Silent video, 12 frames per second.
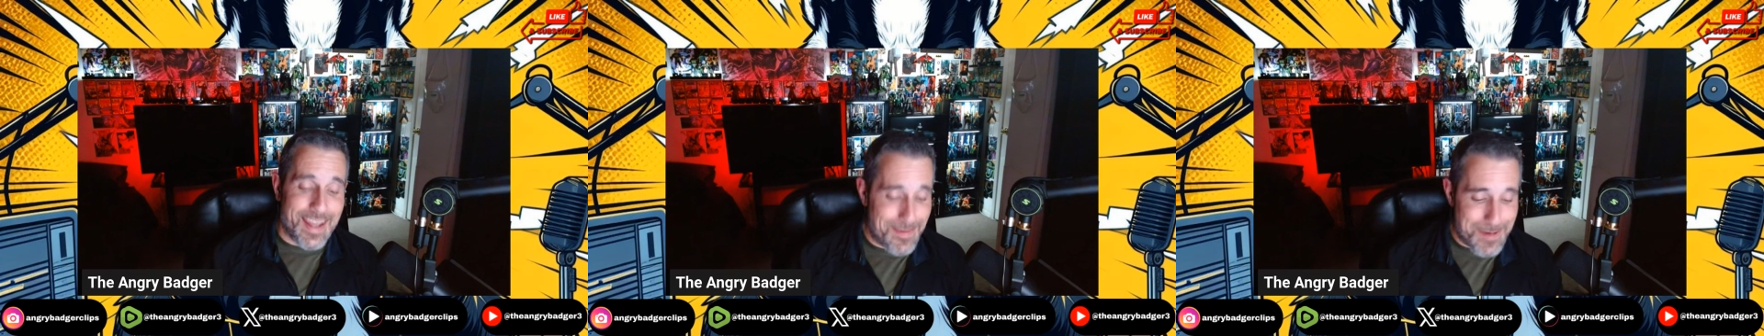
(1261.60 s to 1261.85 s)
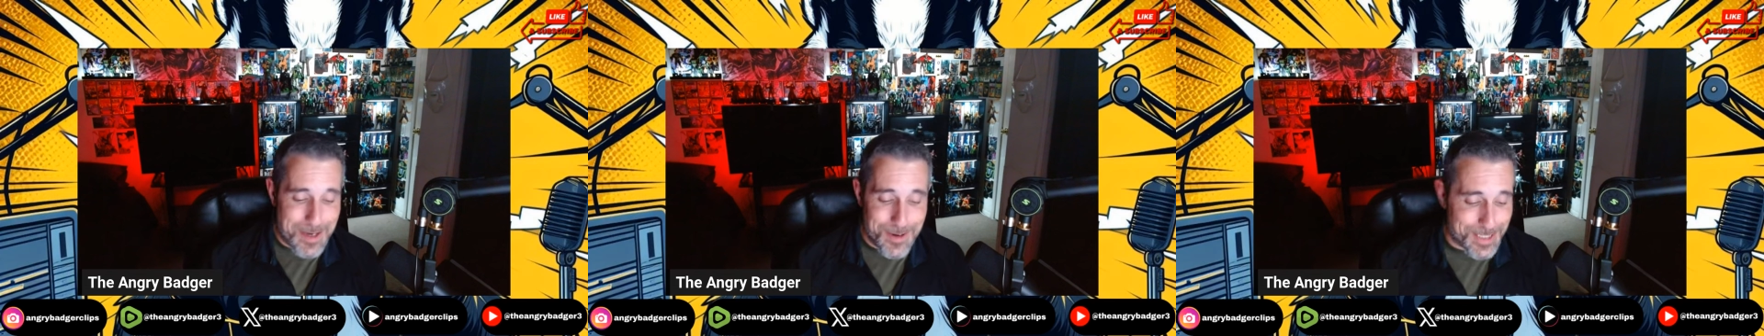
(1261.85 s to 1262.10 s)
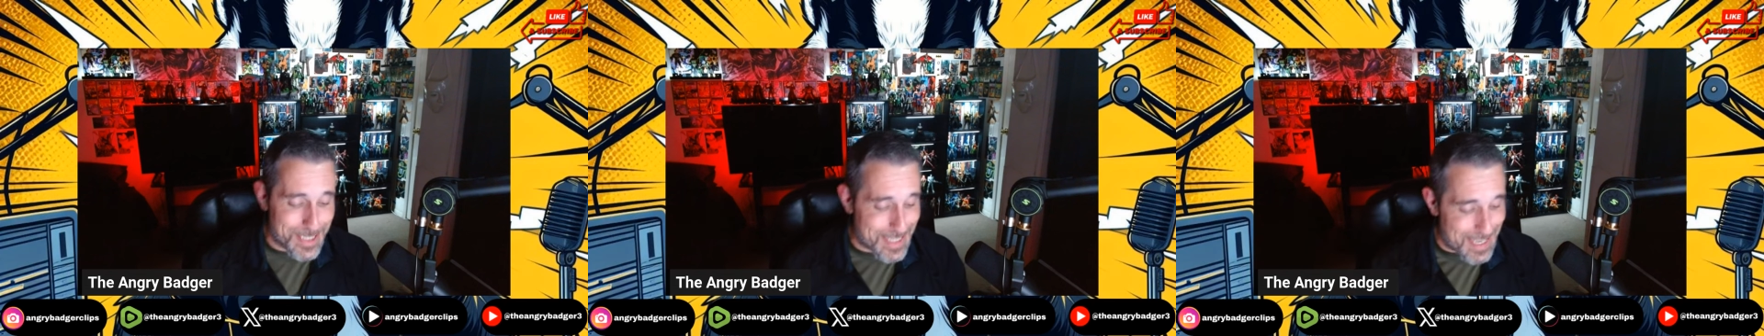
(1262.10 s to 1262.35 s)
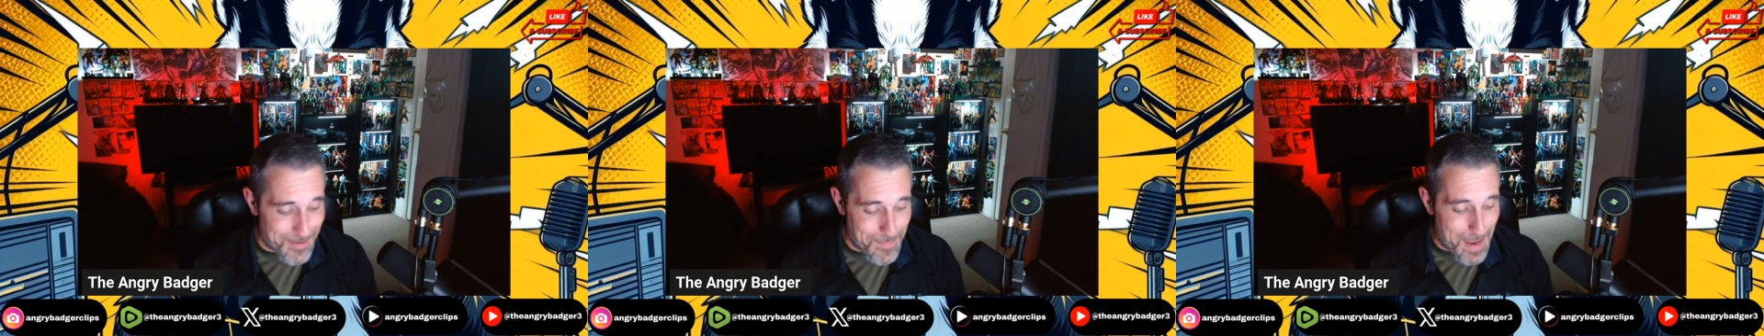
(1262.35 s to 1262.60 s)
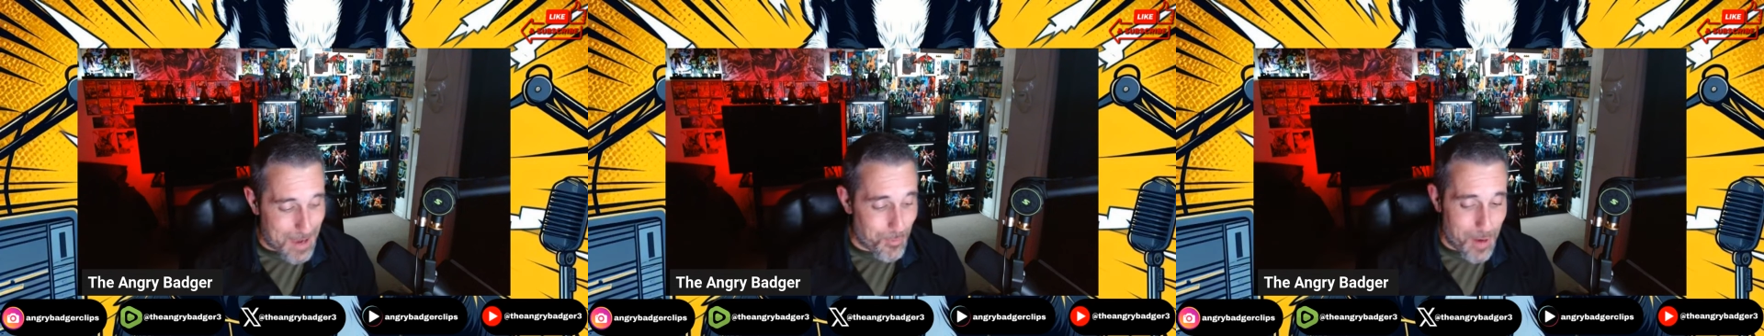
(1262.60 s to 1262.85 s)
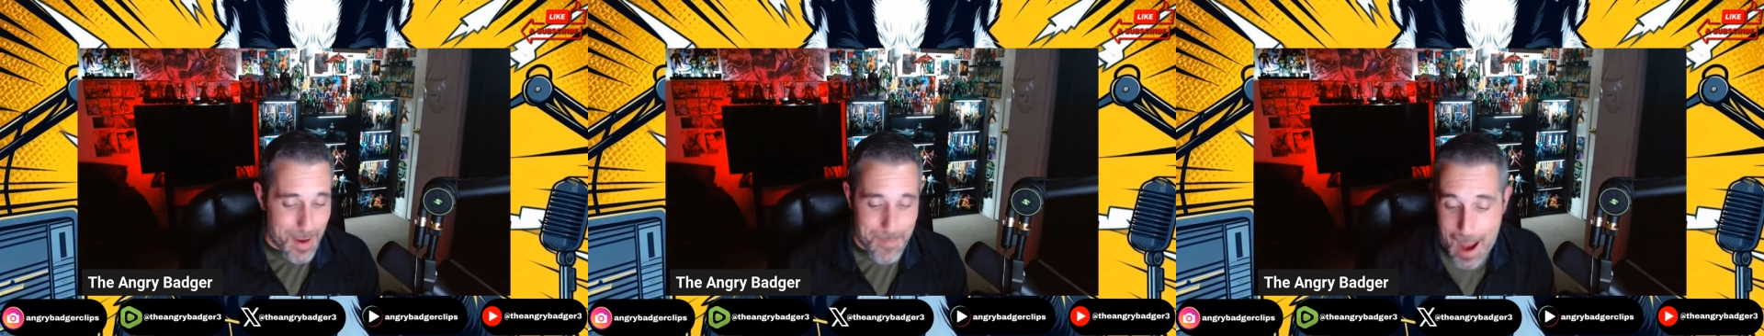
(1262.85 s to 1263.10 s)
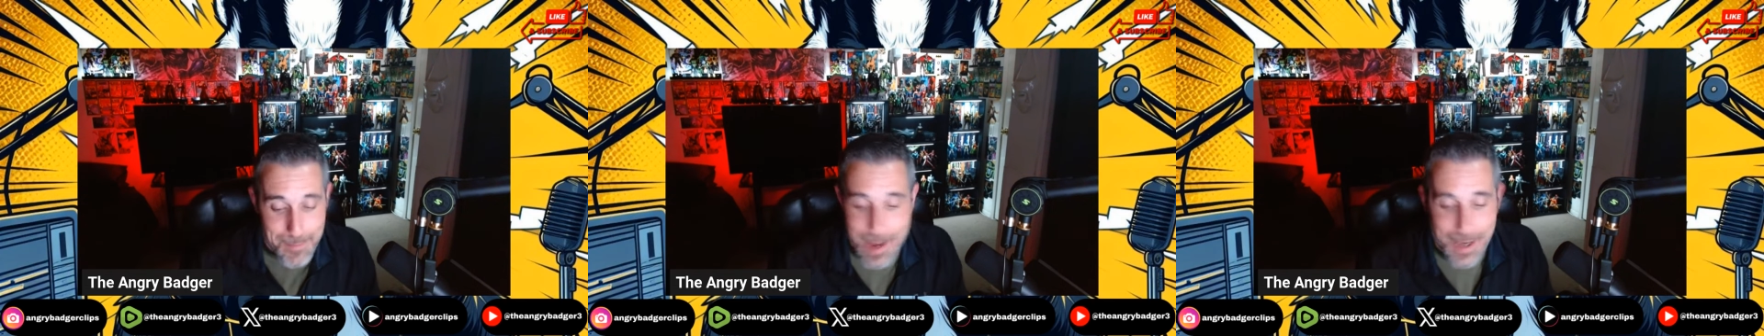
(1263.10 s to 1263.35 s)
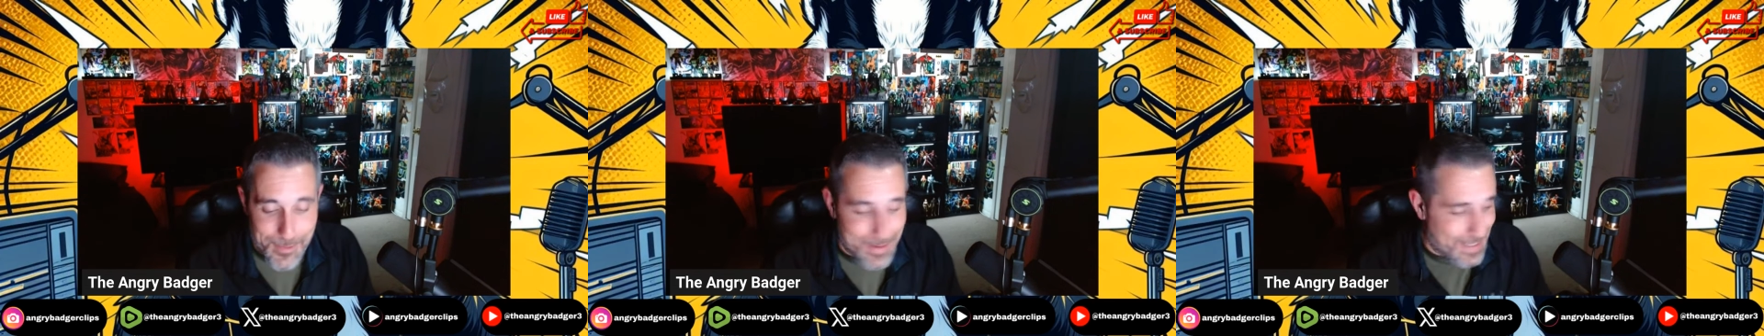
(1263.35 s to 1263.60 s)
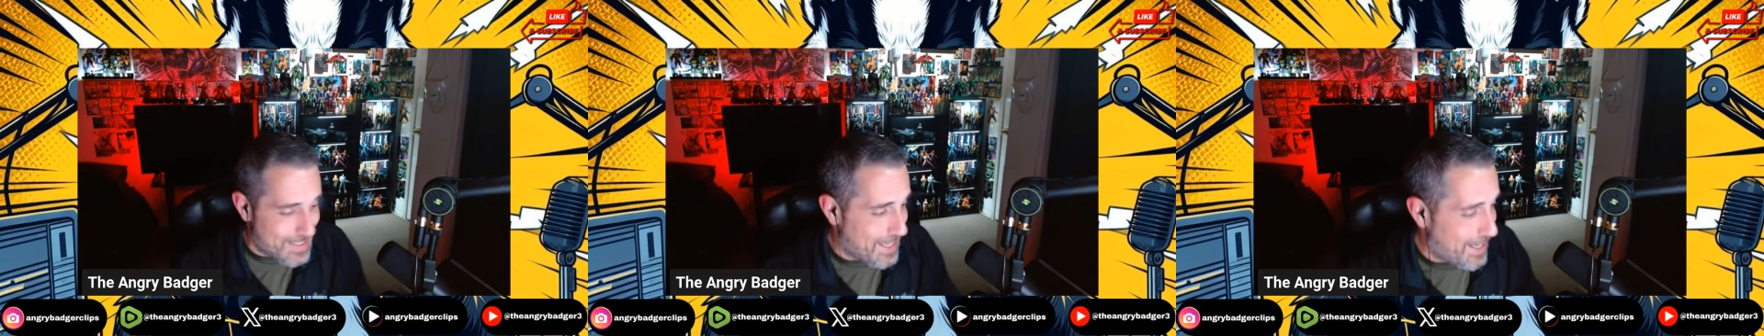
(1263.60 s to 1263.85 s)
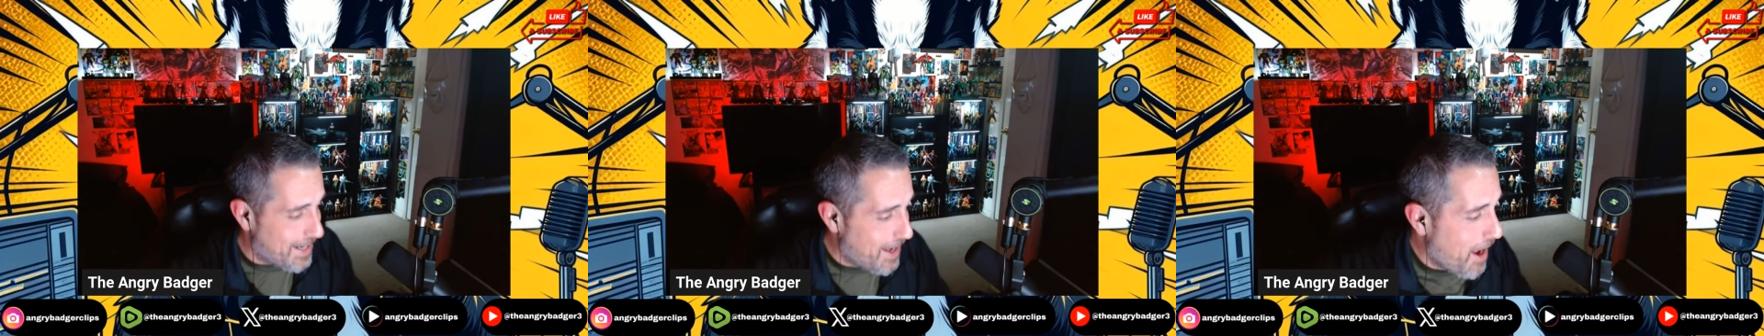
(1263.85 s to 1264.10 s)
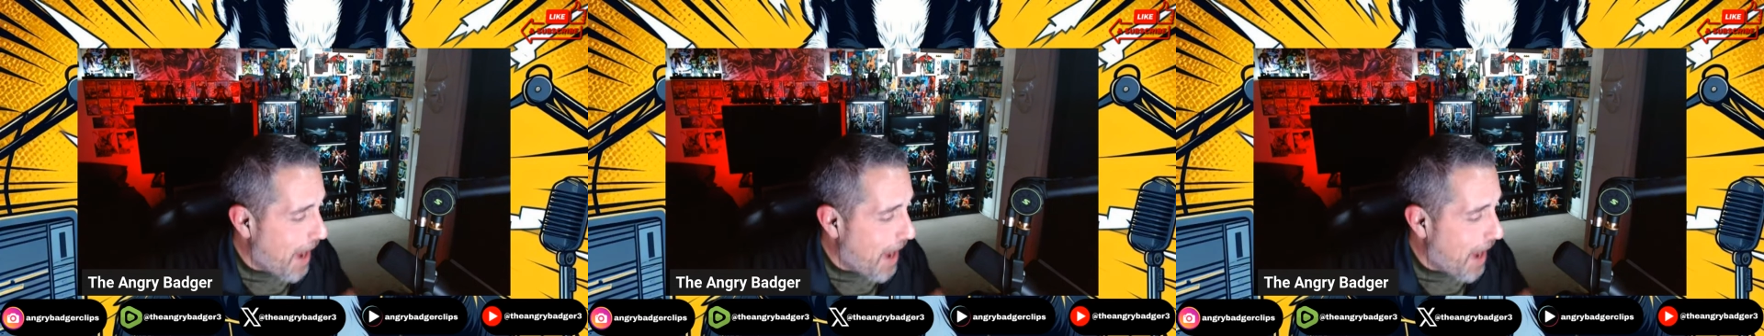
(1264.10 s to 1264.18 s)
let me know what you think of Madam Web. I'm not going to see it.